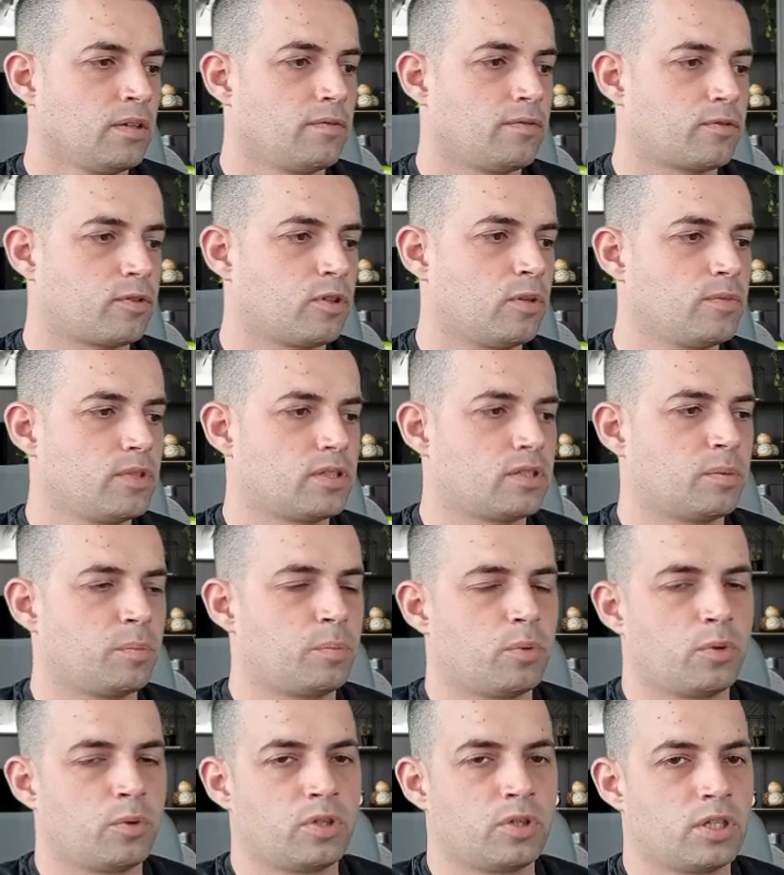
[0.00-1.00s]
From the
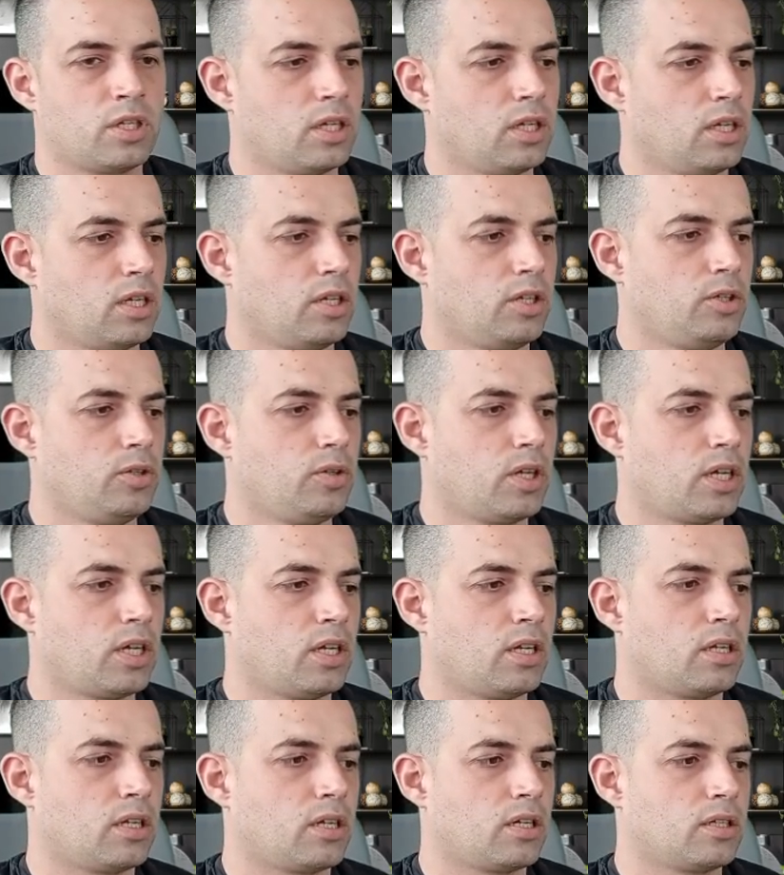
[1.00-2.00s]
support, you
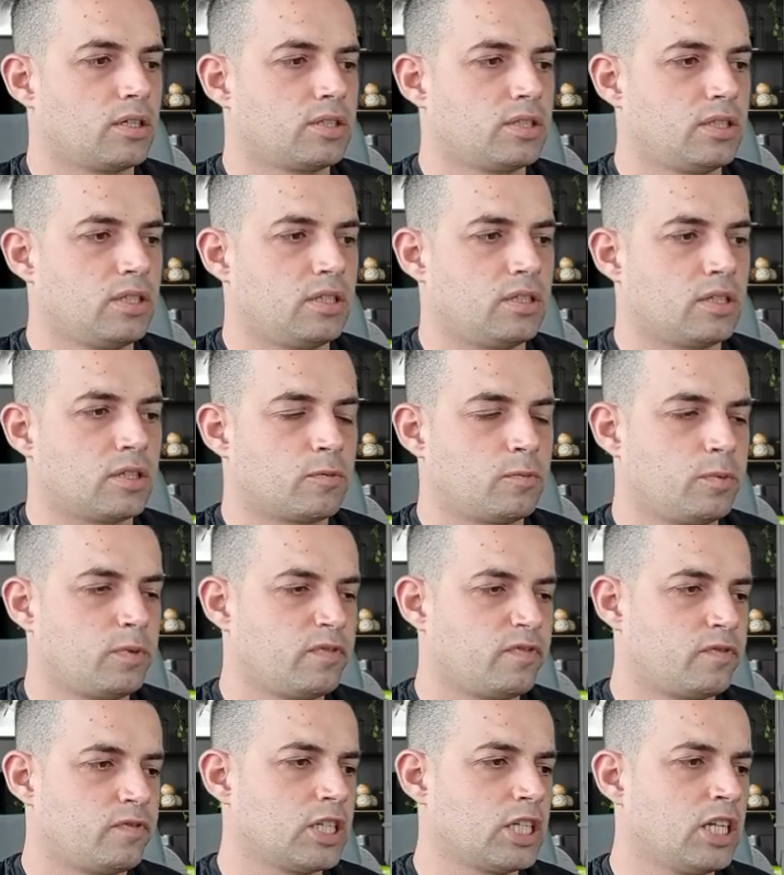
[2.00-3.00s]
can see the
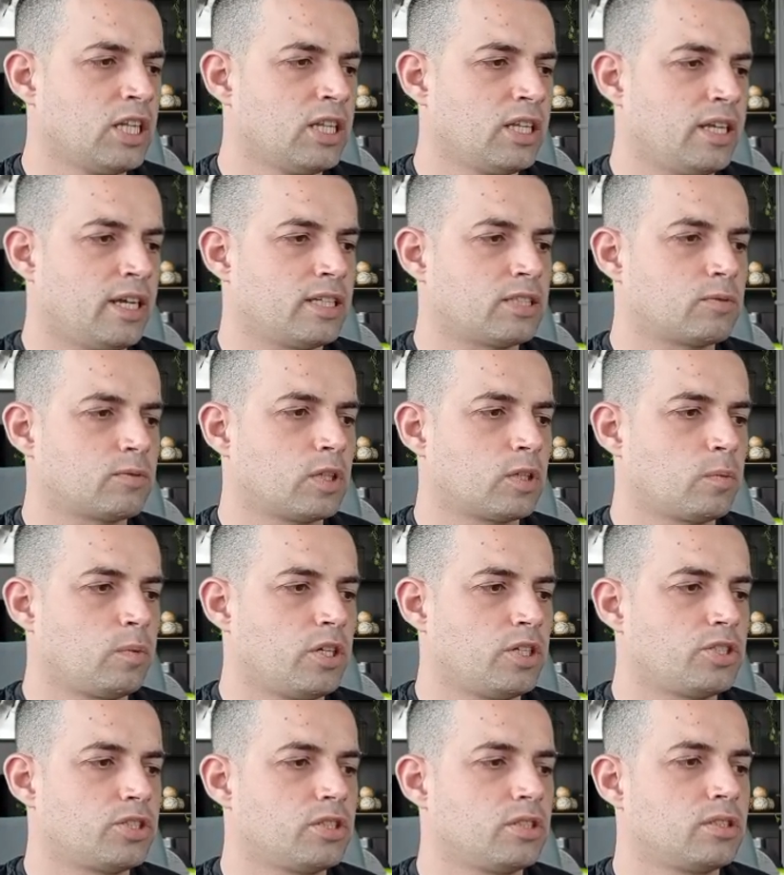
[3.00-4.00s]
frequently asked
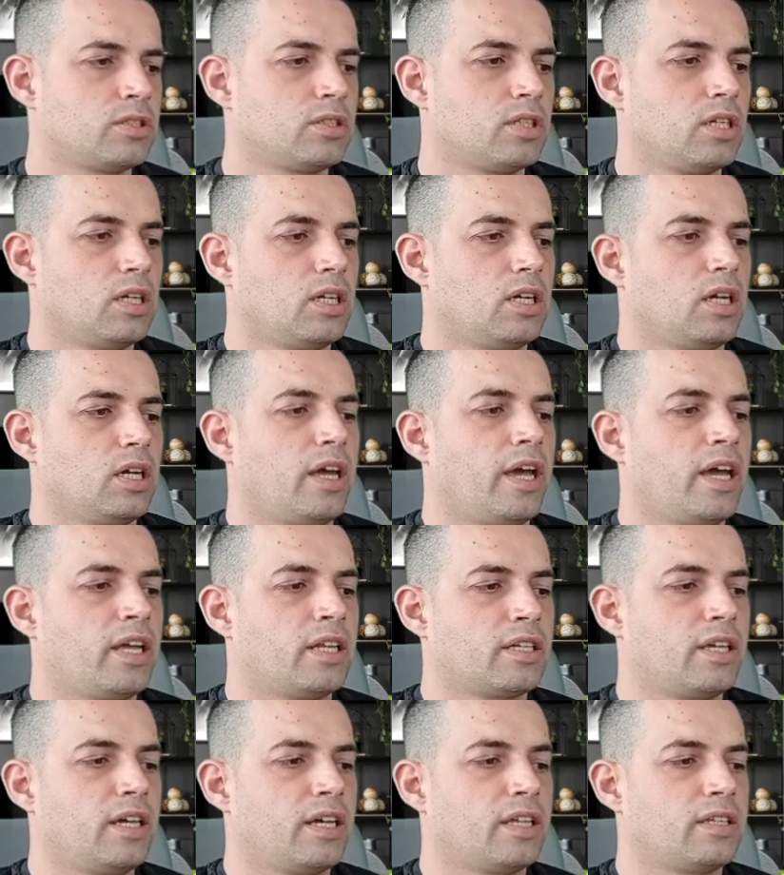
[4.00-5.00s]
questions
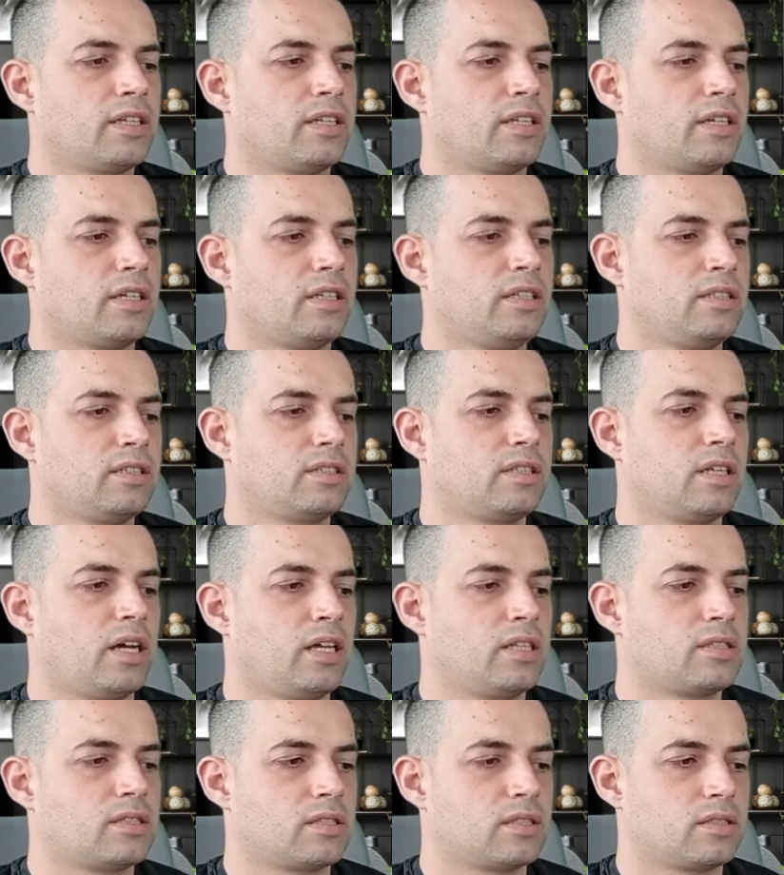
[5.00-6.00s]
and get
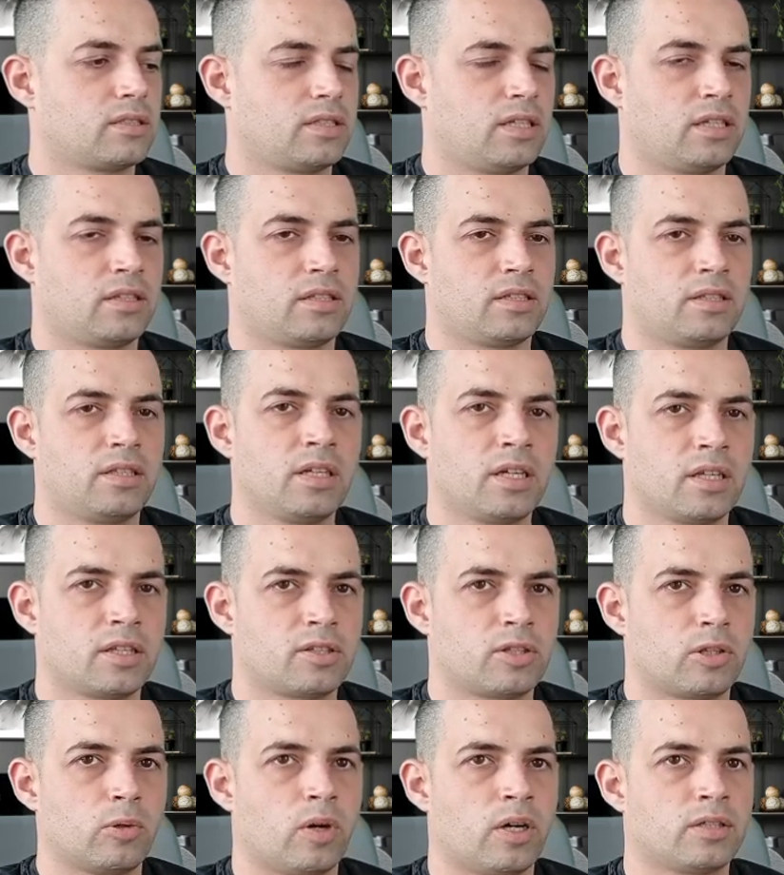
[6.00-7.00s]
insights, send a ticket
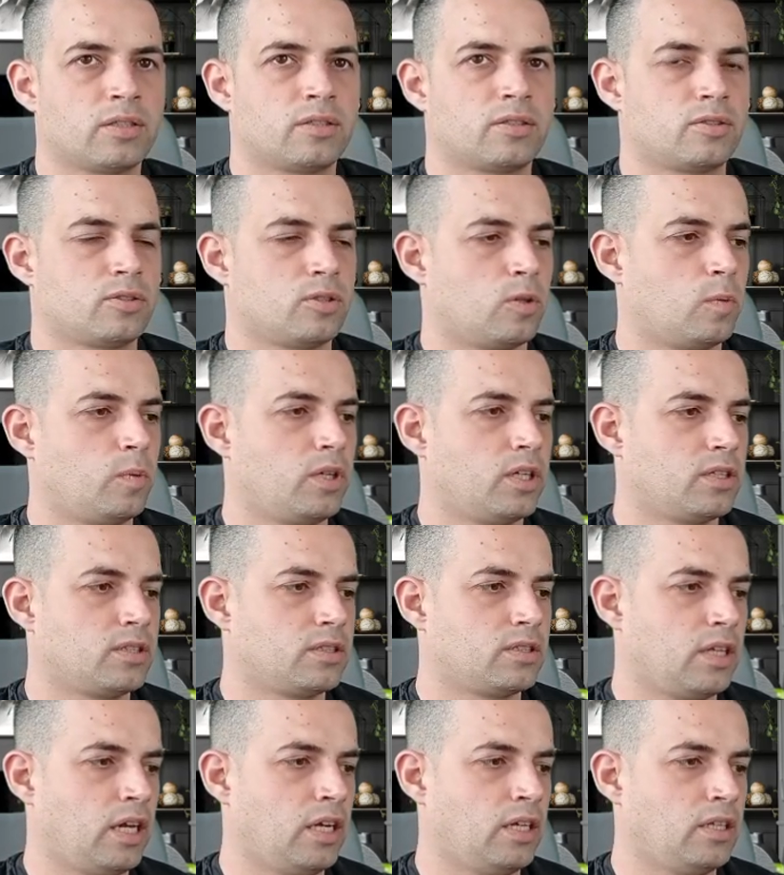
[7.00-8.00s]
to us, so we are
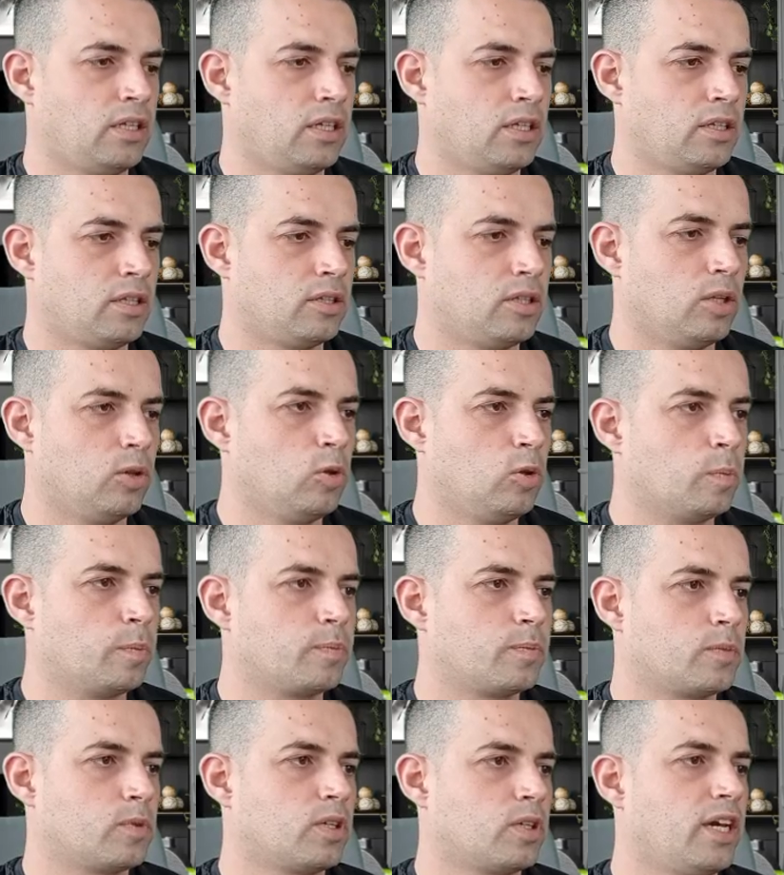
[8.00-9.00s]
staying in the loop
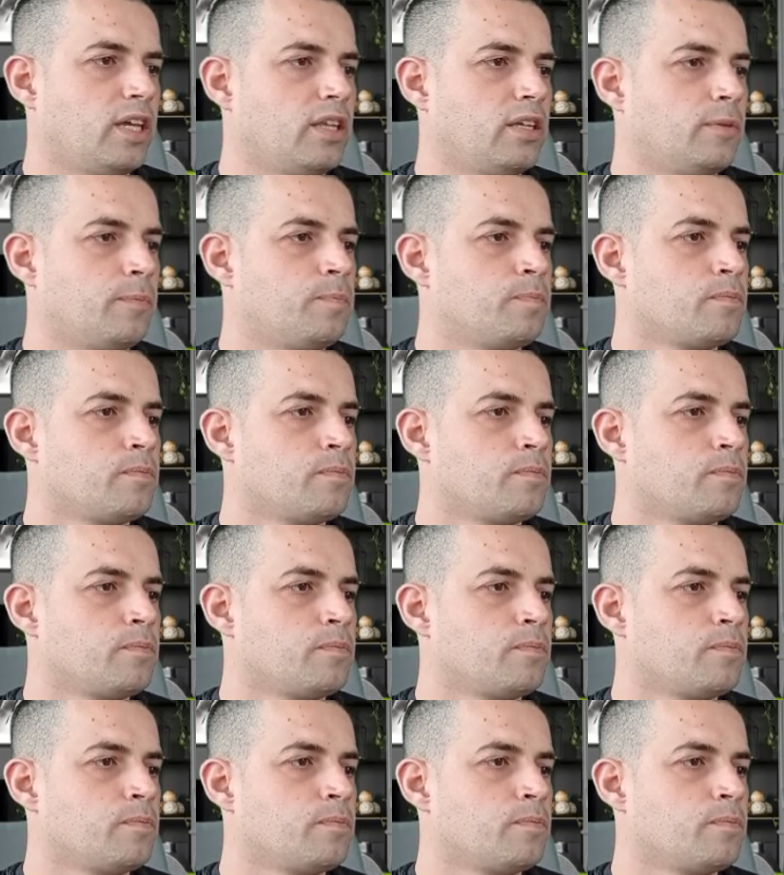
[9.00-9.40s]
together.